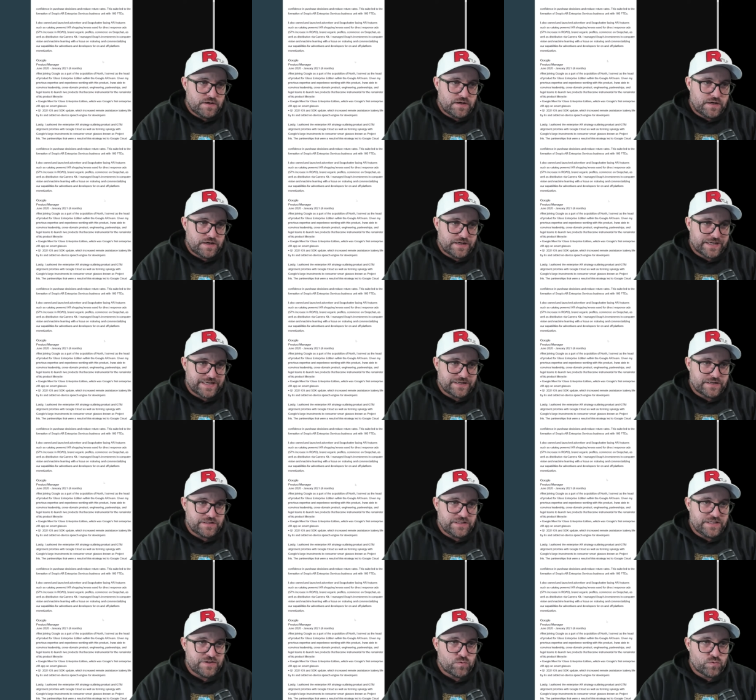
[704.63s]
getting
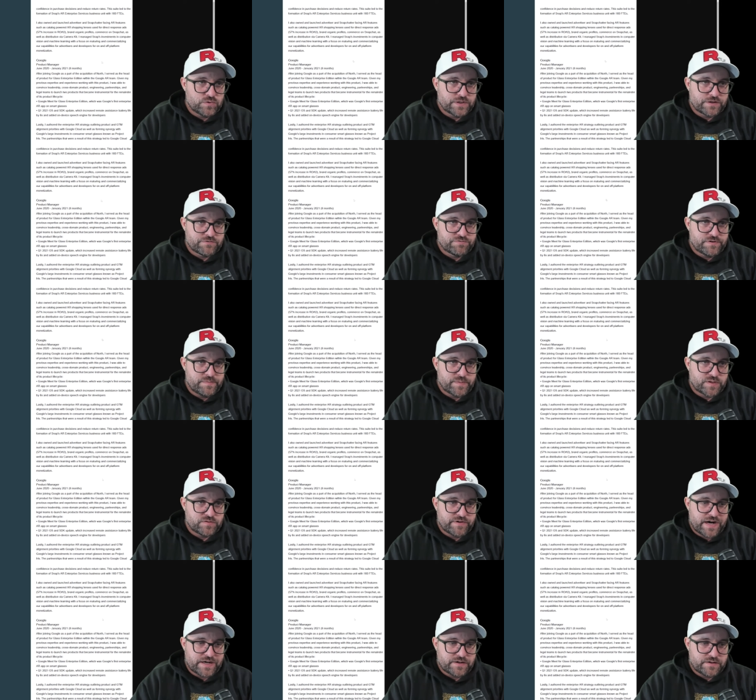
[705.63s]
the old criminal
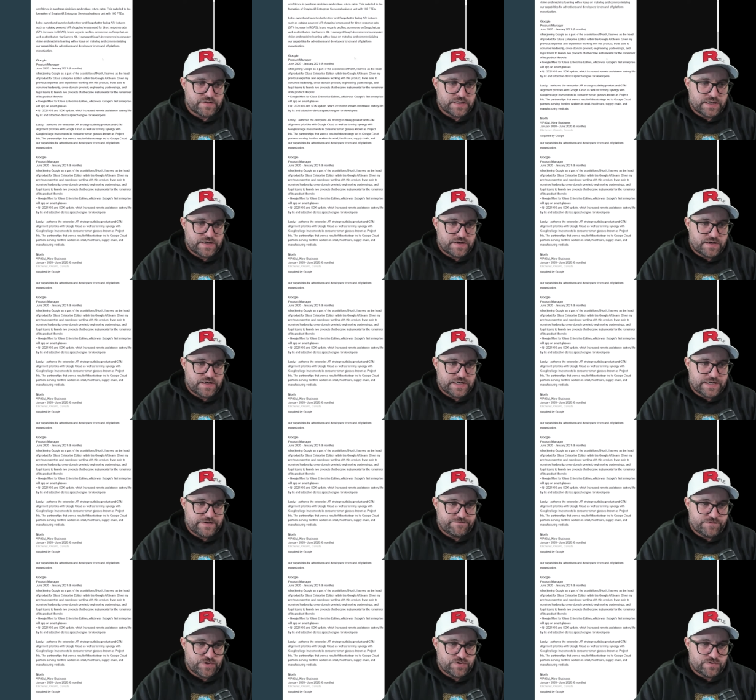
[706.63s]
record,
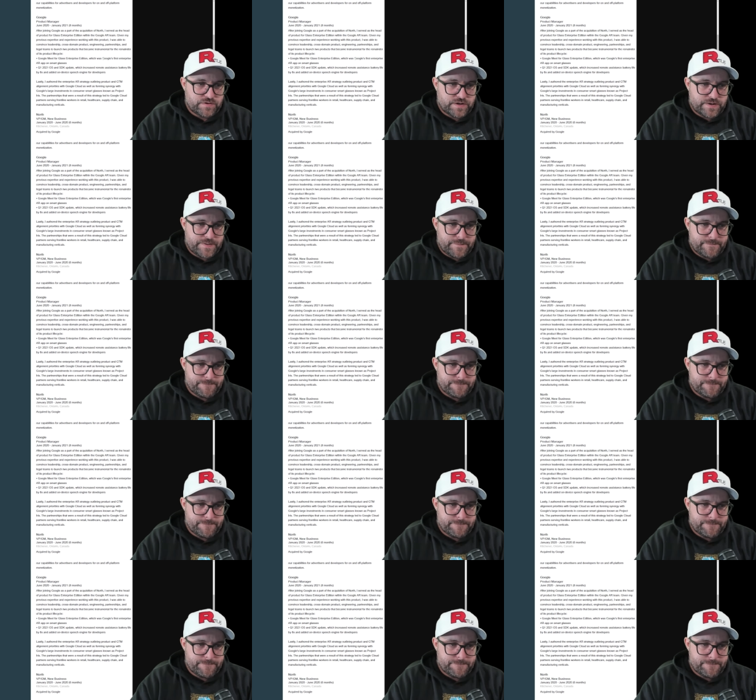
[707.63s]
if you're